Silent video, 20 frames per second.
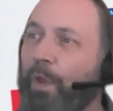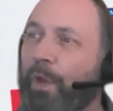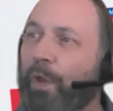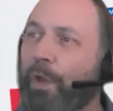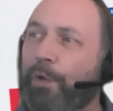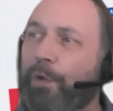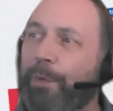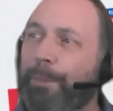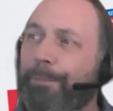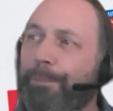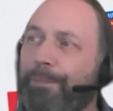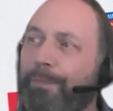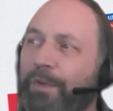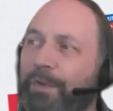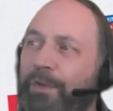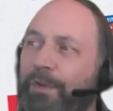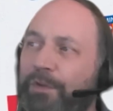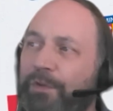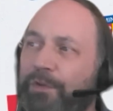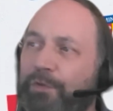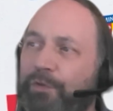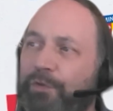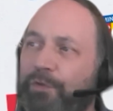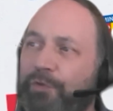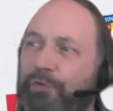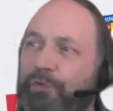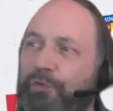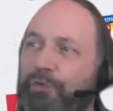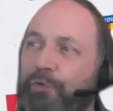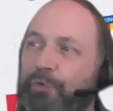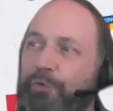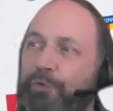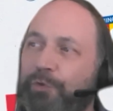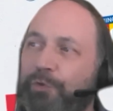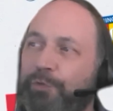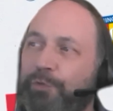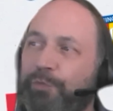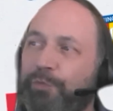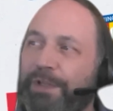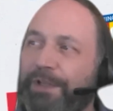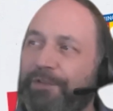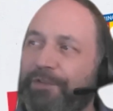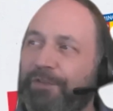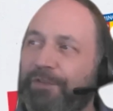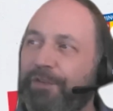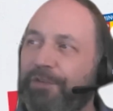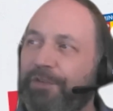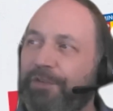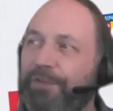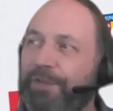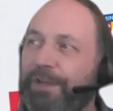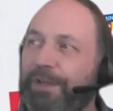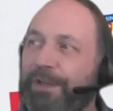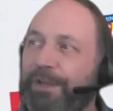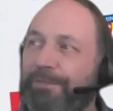Um, does neuroplasticity